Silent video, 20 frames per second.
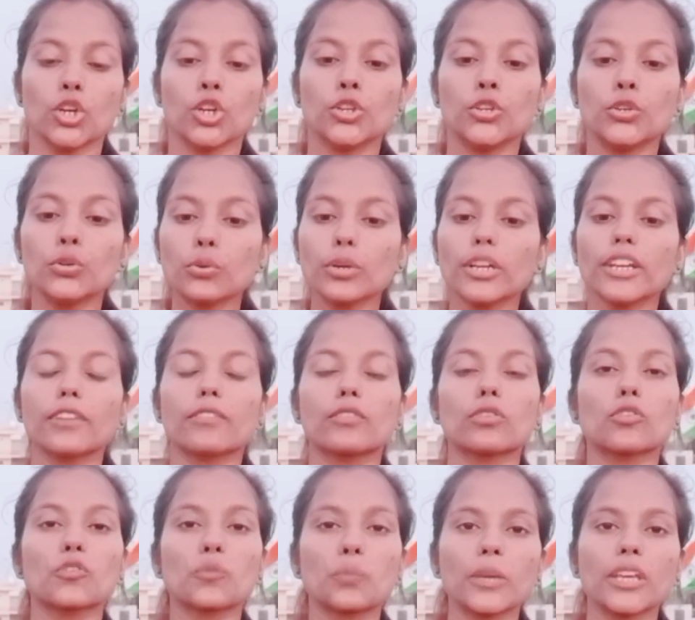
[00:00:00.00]
You need to
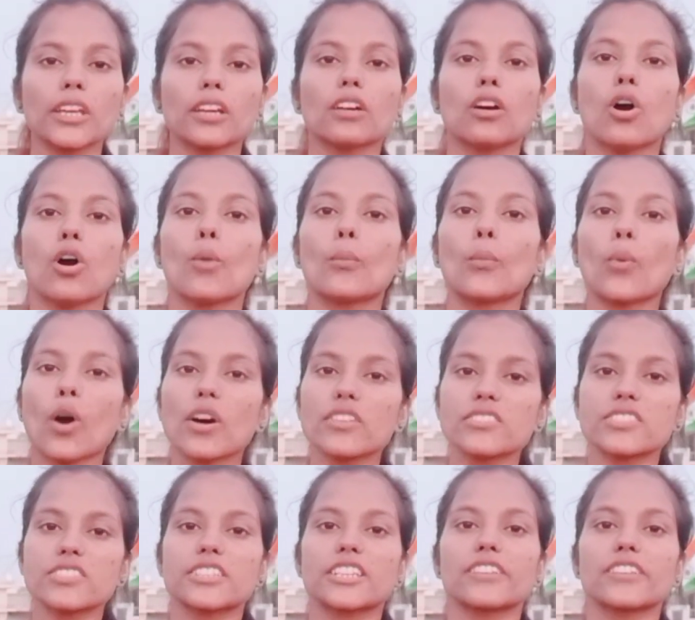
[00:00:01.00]
speak
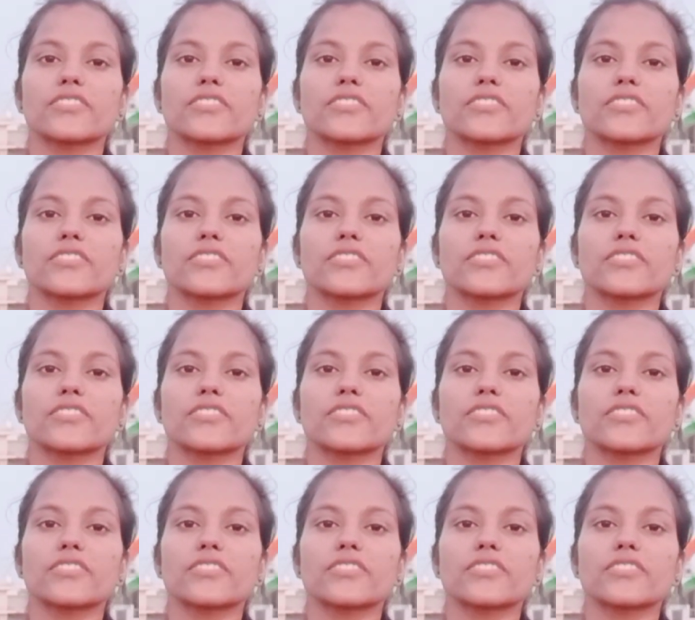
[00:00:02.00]
positive